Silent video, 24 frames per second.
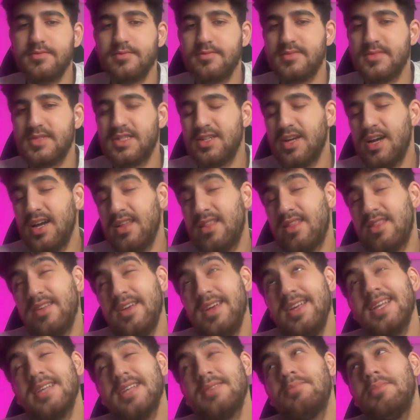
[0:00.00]
So I
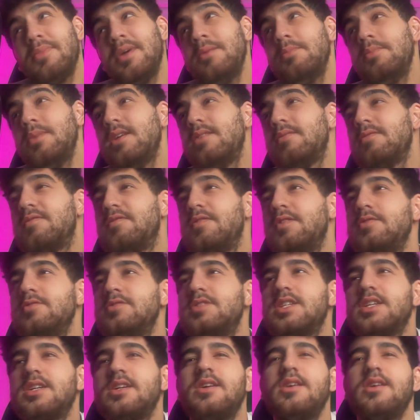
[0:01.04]
think that maybe in
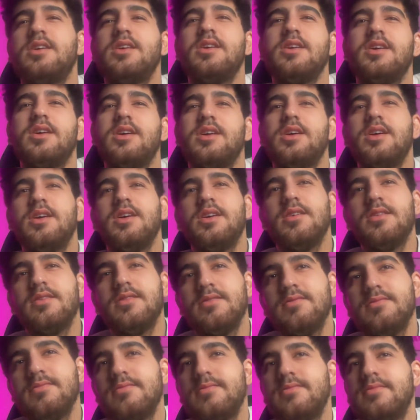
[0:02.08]
future,
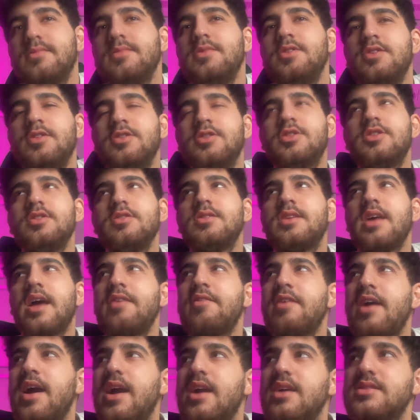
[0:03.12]
you should have
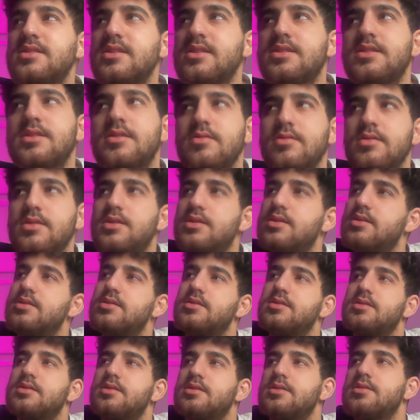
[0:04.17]
access to
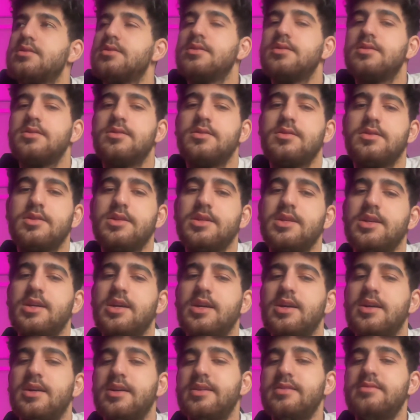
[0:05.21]
it
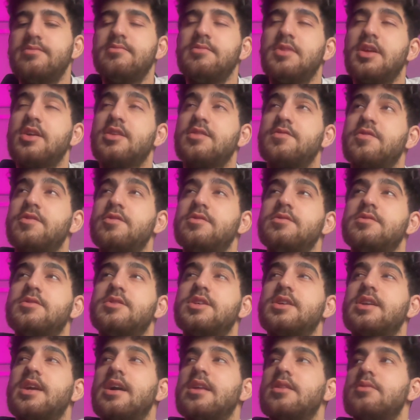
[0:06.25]
in long
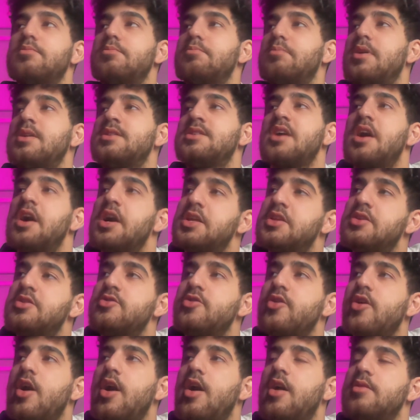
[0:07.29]
future. But I don't
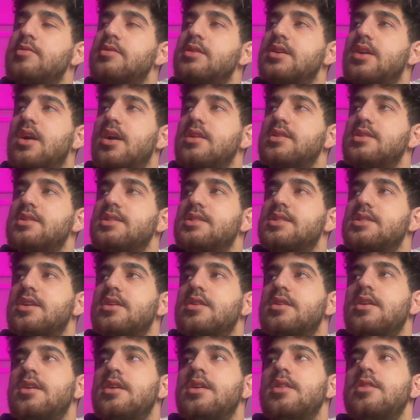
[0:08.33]
know how the contests are
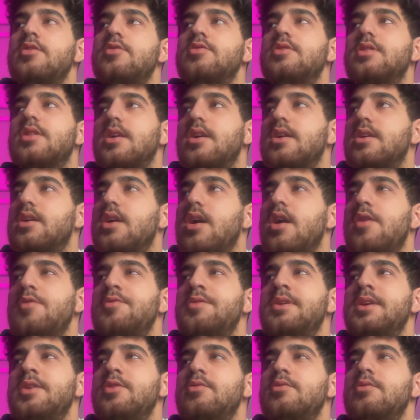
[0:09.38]
gonna look like, how
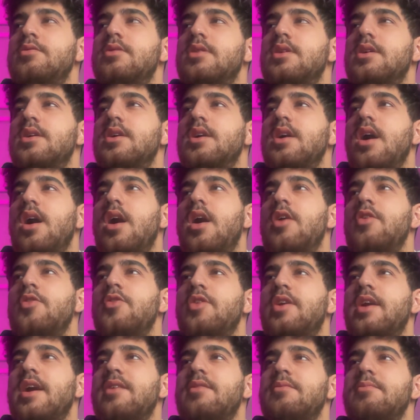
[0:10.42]
you
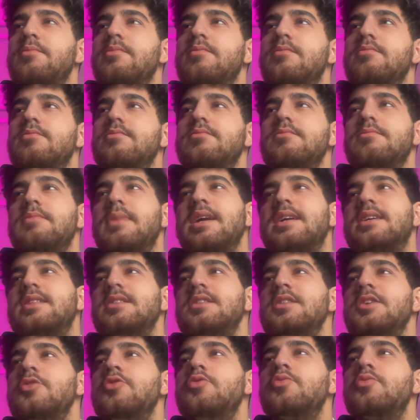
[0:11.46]
can make new